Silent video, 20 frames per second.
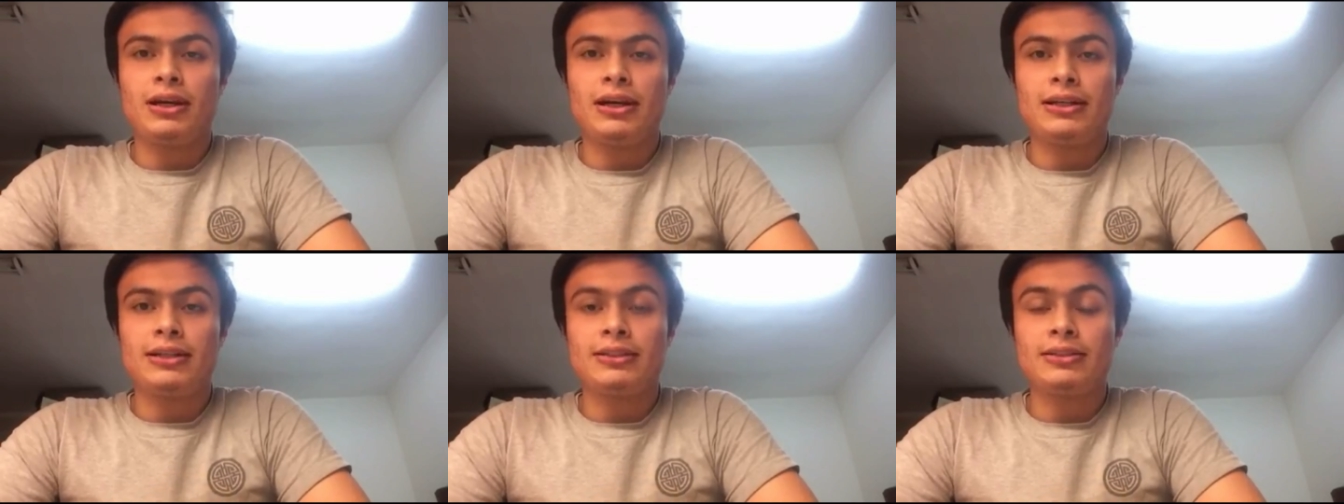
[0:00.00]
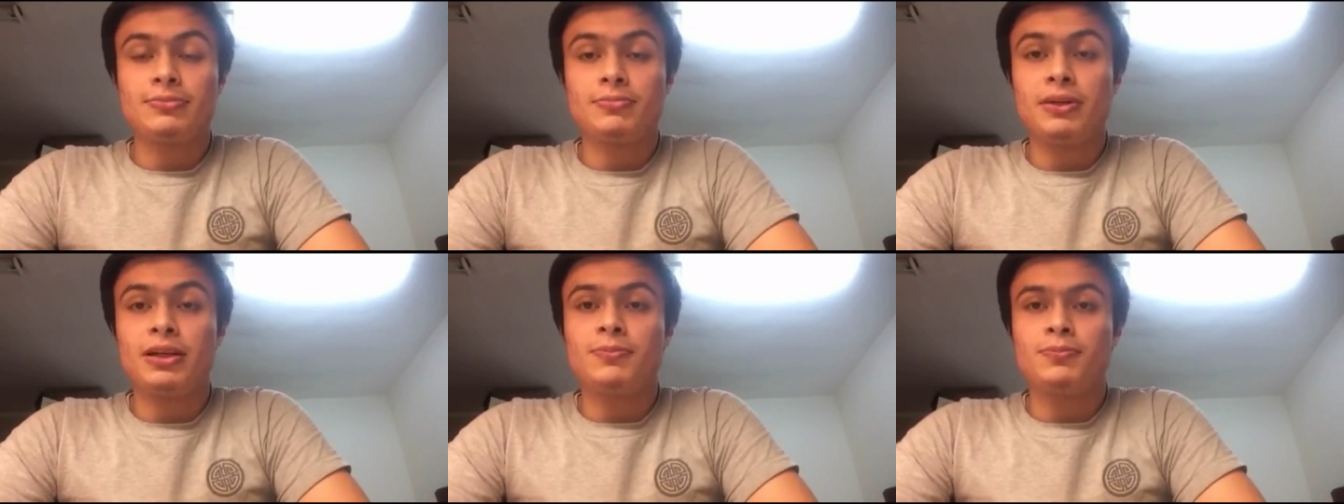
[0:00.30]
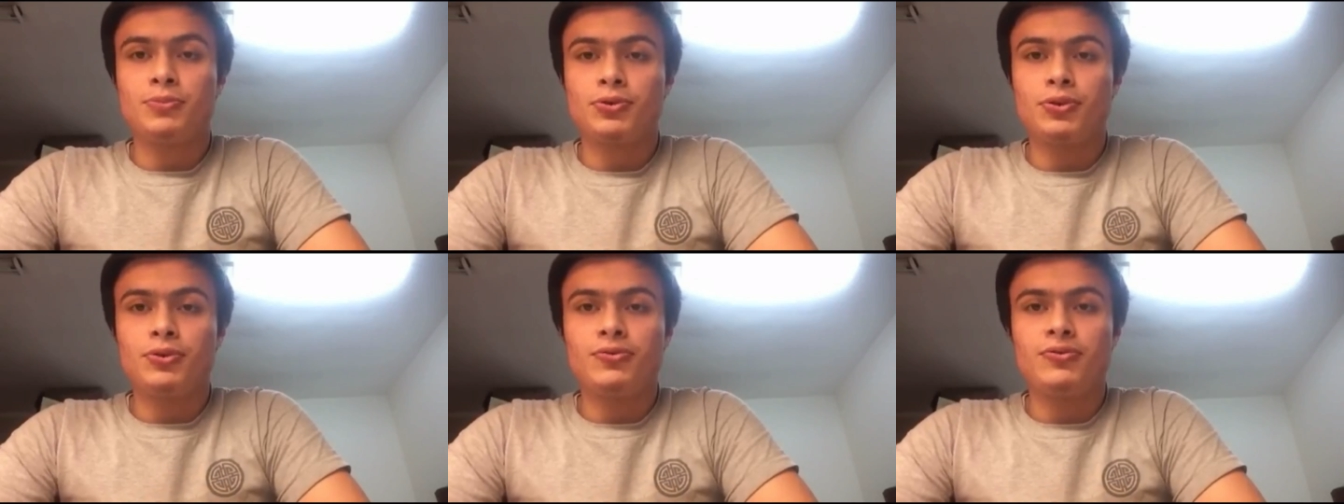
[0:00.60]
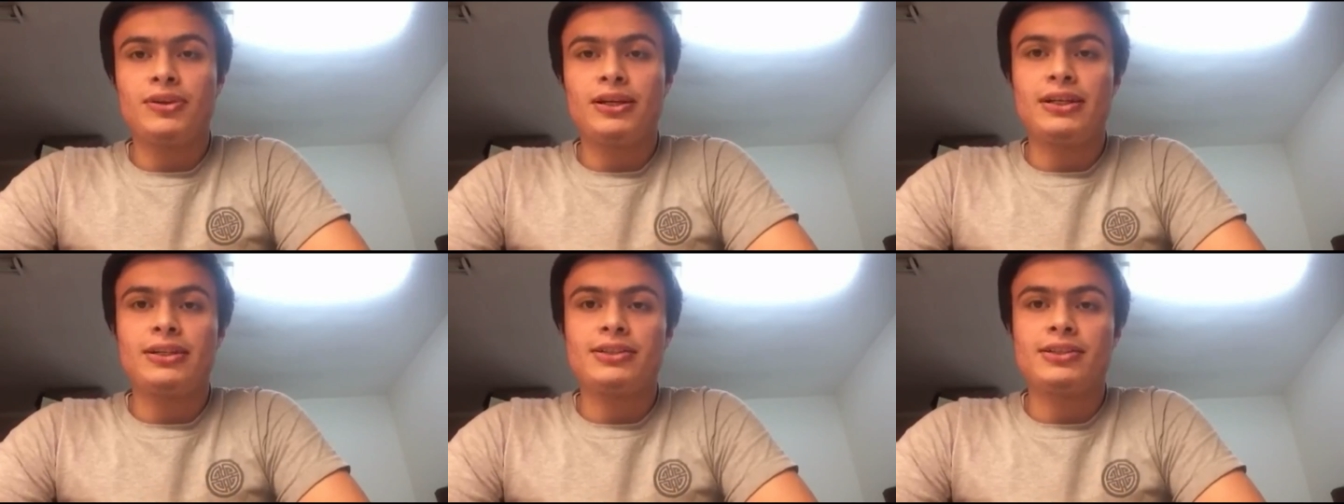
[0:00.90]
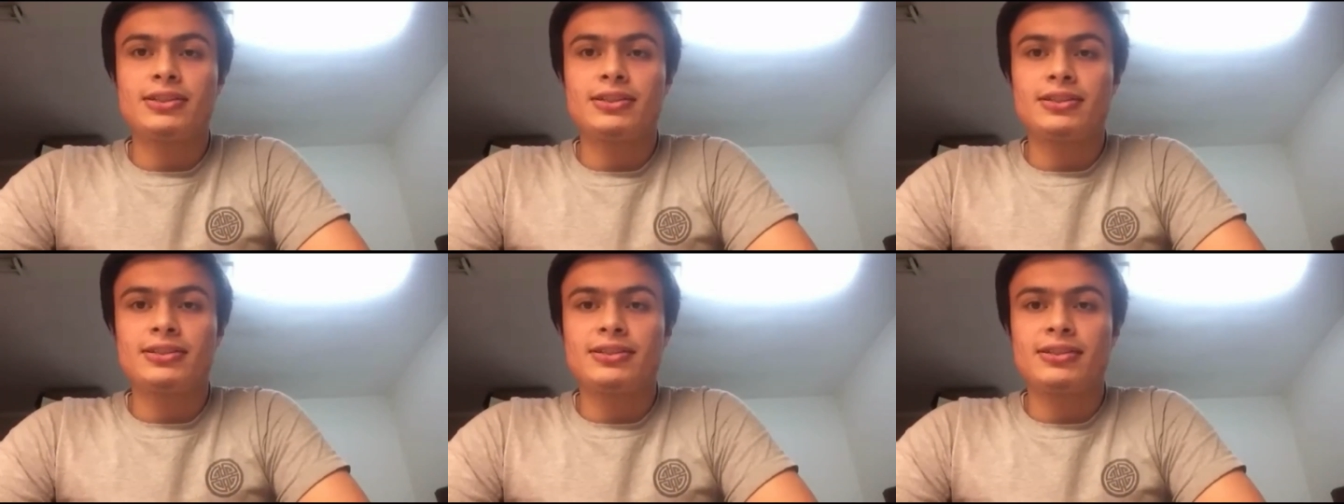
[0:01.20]
and my
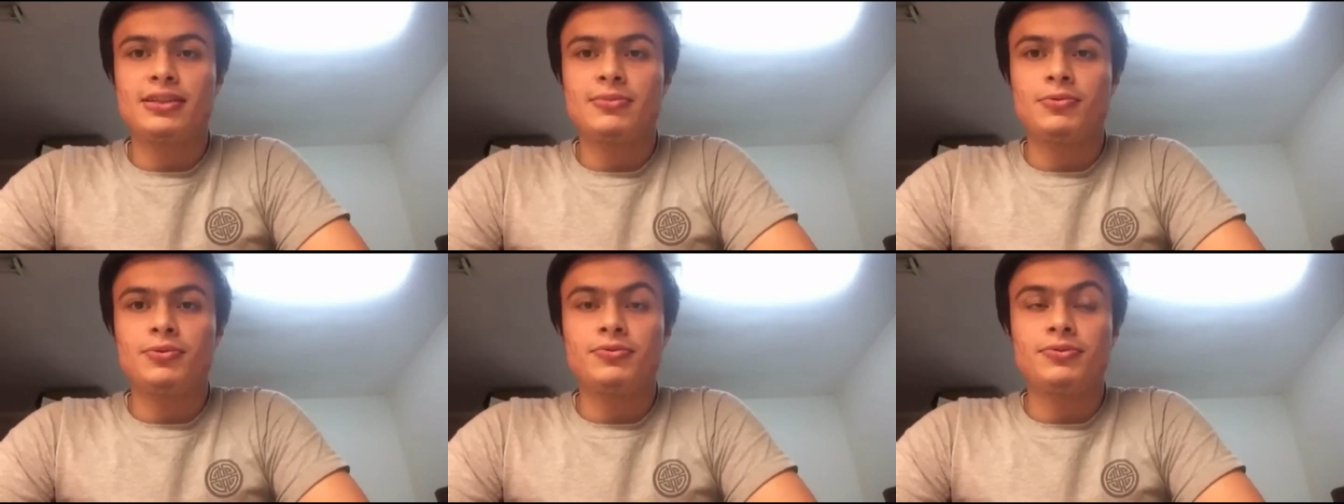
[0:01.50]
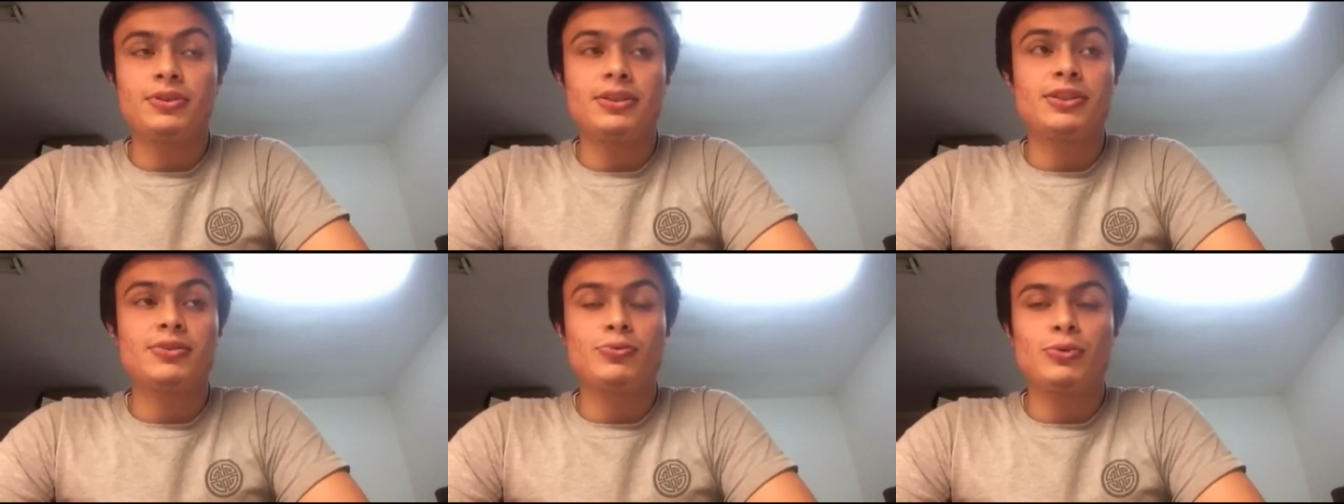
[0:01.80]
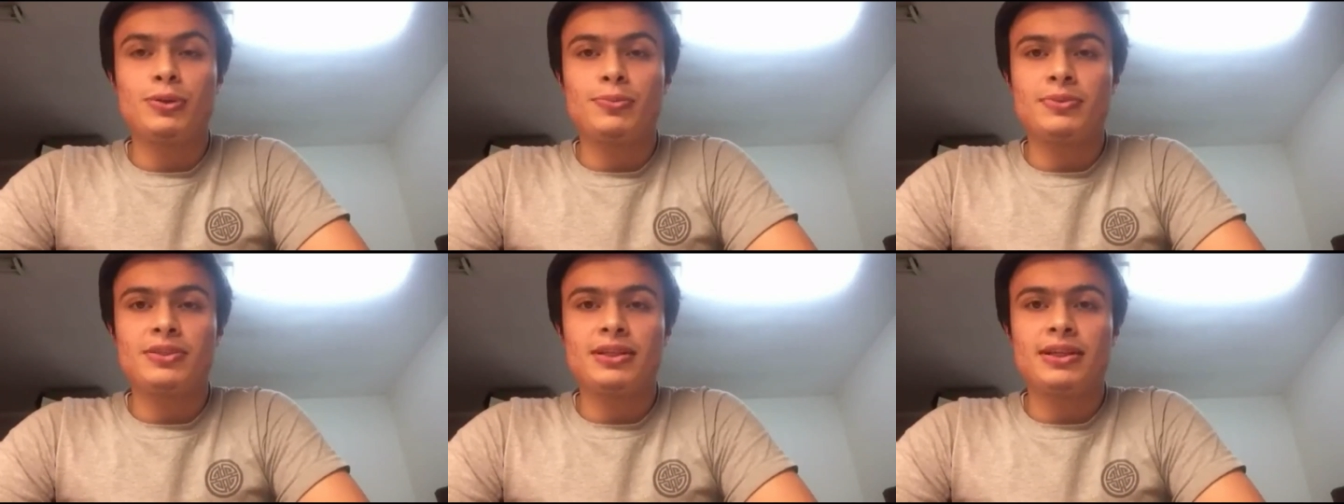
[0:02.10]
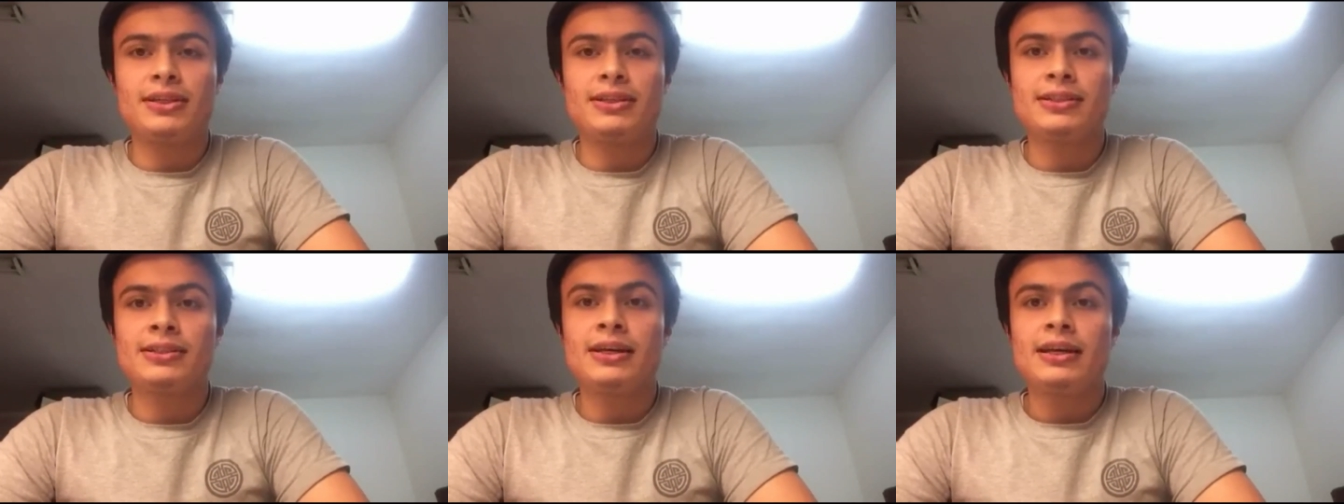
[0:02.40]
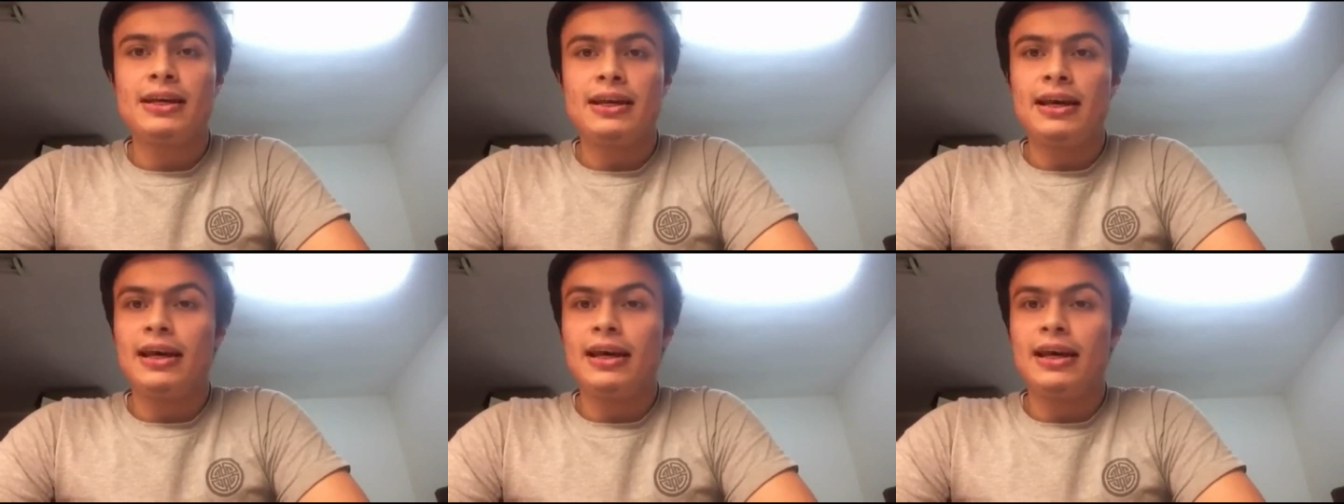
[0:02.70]
profiles in some of these websites,